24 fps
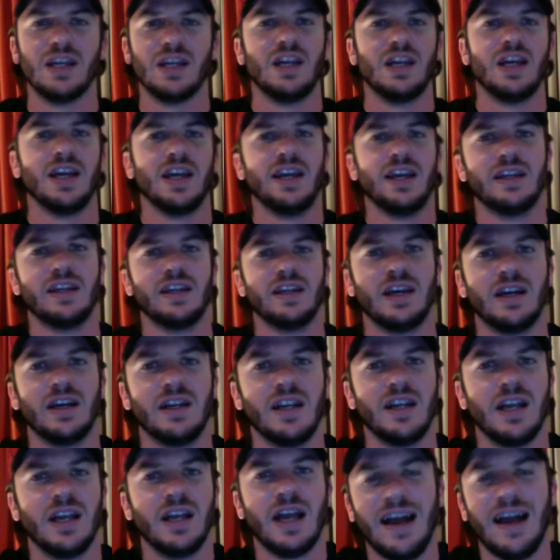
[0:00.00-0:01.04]
And
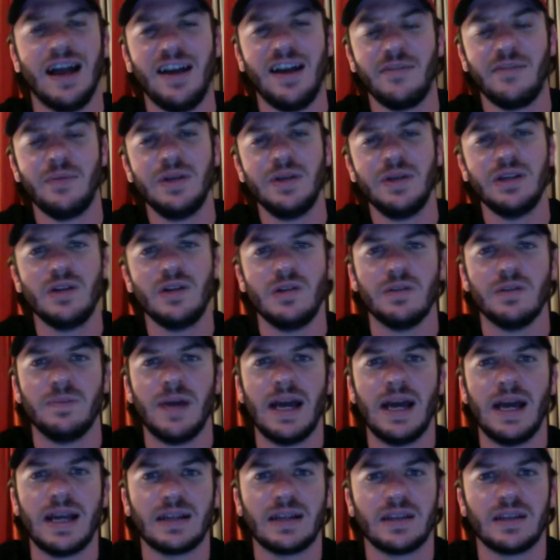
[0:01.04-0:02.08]
I've been going
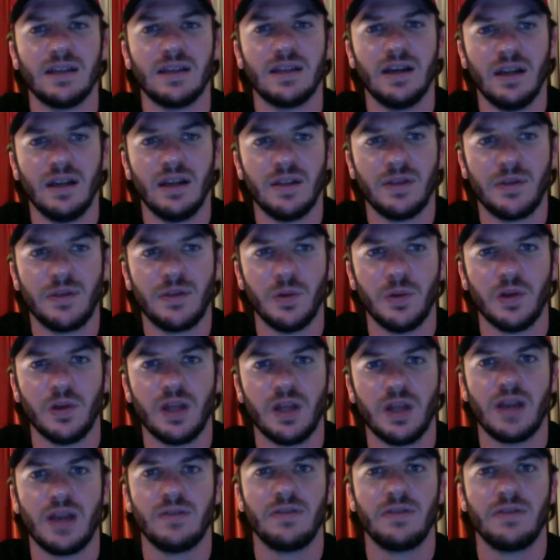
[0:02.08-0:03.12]
back through a
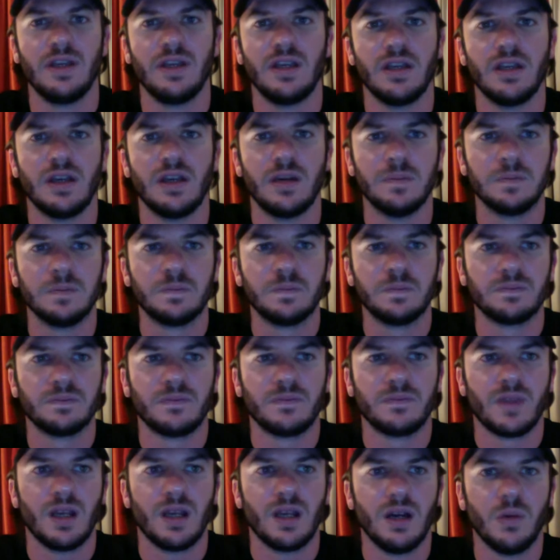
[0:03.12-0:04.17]
lot of the
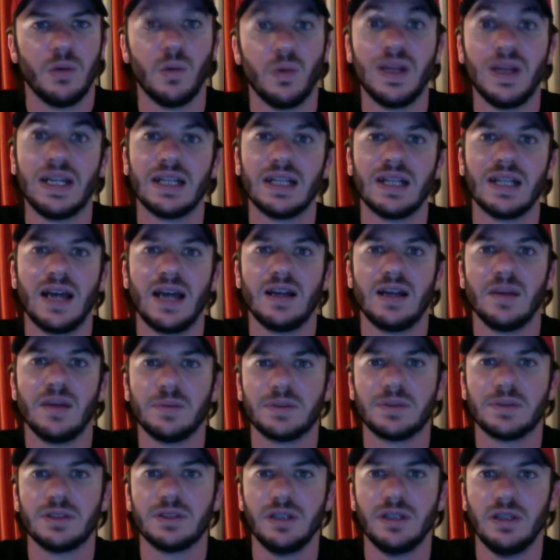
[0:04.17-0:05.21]
winning
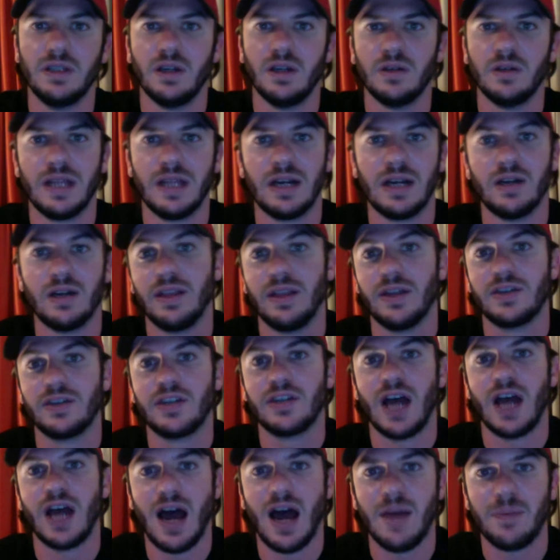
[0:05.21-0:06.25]
lineups, that are in the
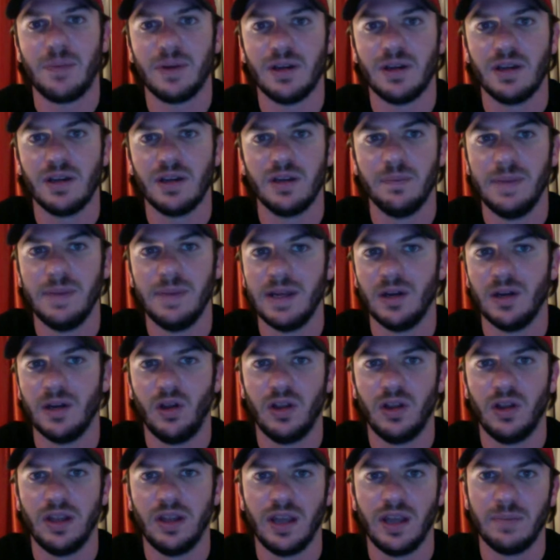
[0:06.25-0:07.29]
top,
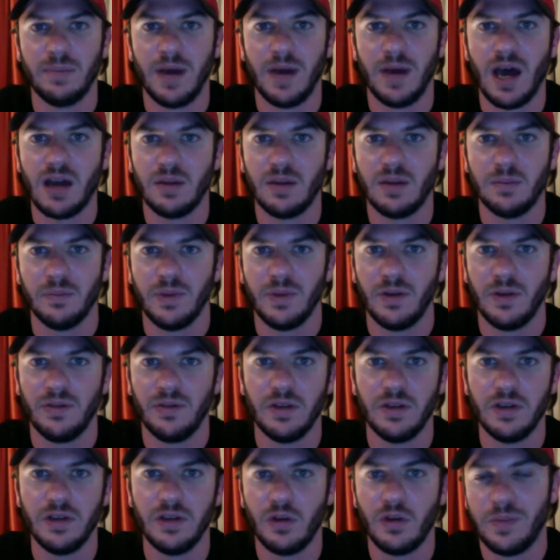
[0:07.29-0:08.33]
middle, and bottom of
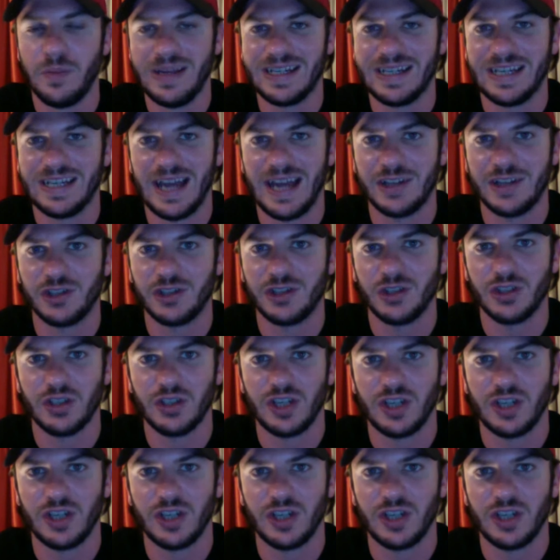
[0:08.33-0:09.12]
the, men cashing and